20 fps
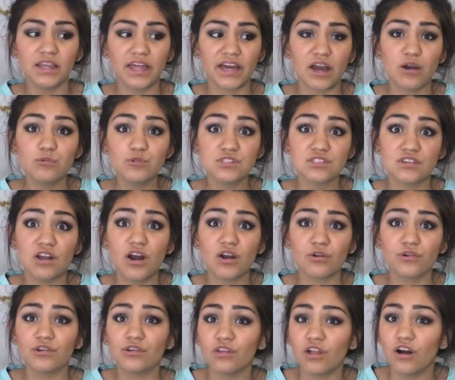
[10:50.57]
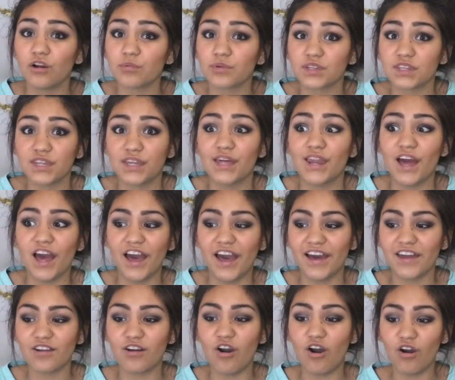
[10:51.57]
I was not going along with it
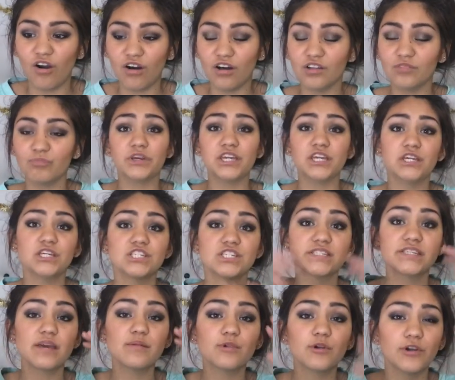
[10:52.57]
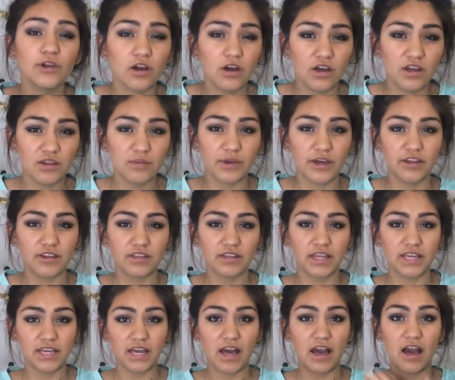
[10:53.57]
at all. But he just kept going on about it,
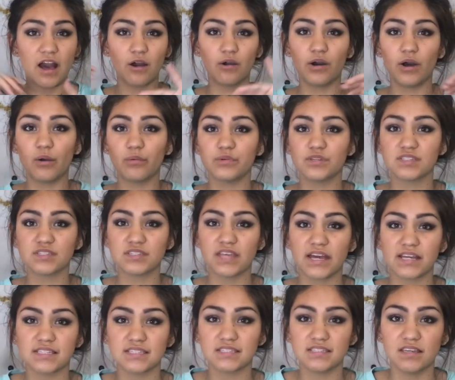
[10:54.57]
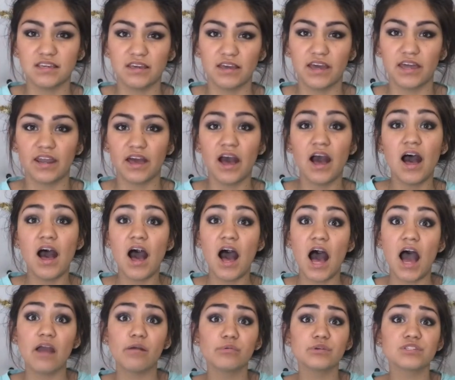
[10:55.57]
like how I was sexy and
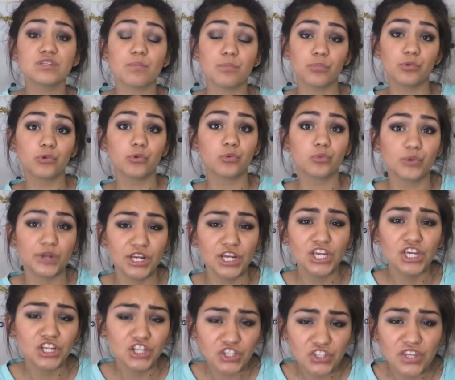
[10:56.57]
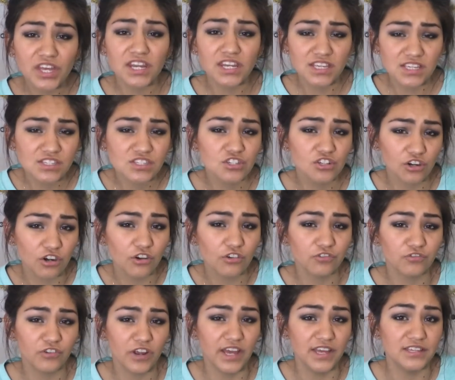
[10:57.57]
I was prettier than his
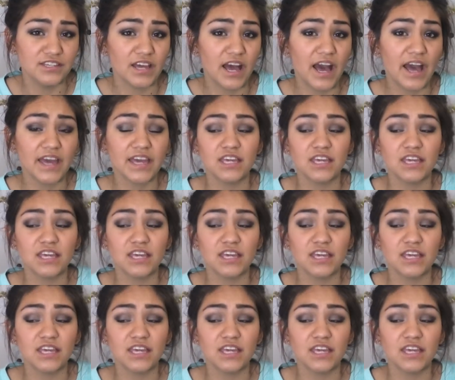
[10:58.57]
girlfriend.